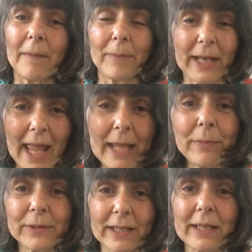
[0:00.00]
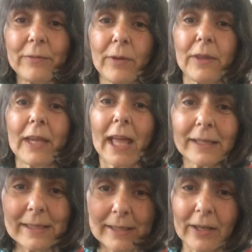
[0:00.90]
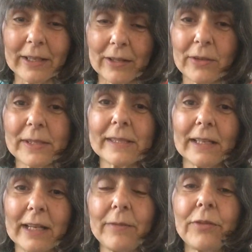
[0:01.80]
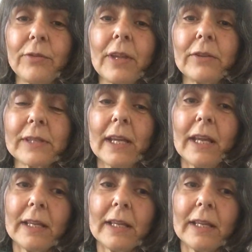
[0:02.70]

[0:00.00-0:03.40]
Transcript: been able to live with a cancer diagnosis and live through those